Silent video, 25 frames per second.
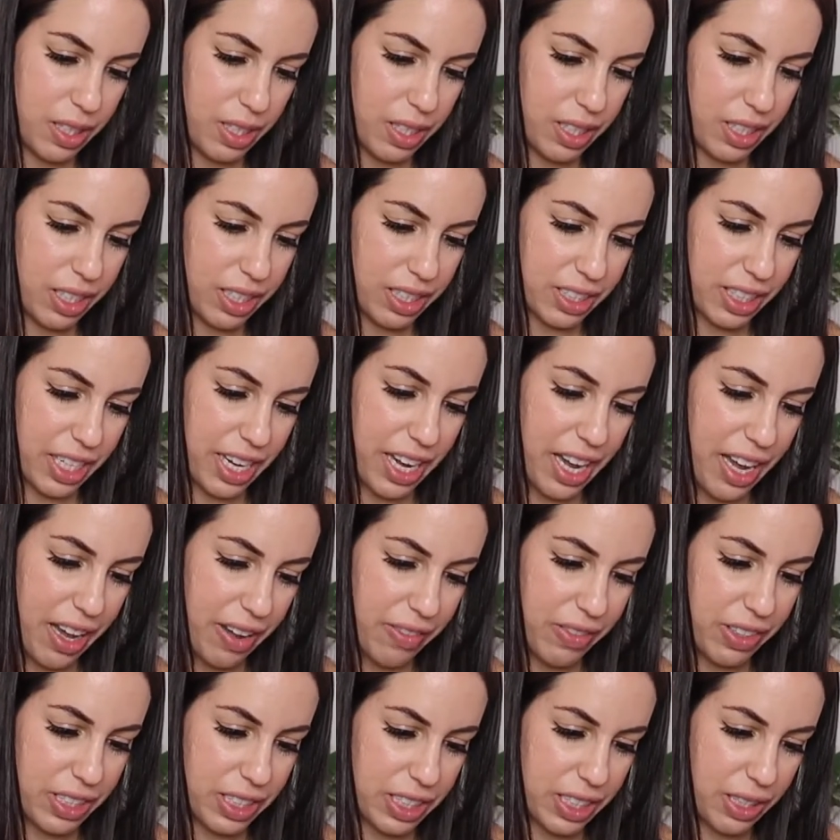Because I
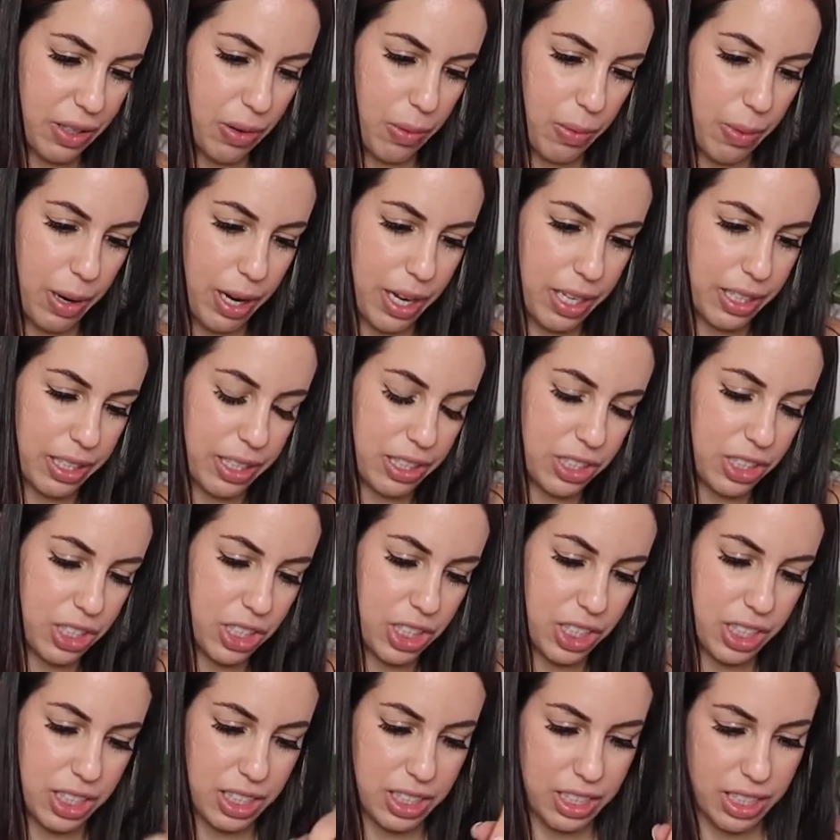haven't in a while and
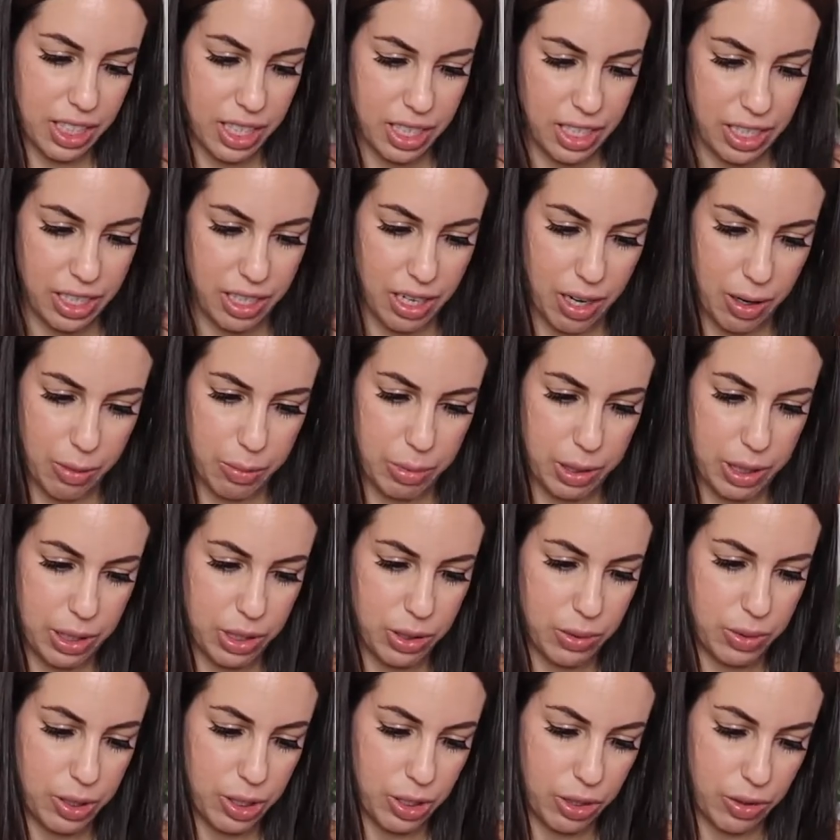she's kind of not been
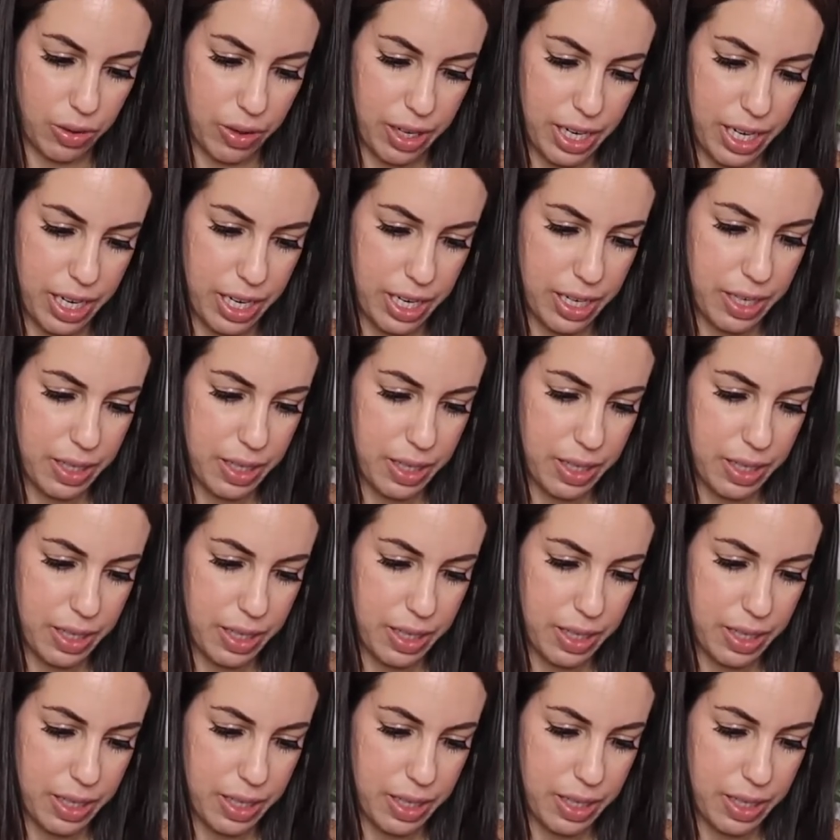doing great.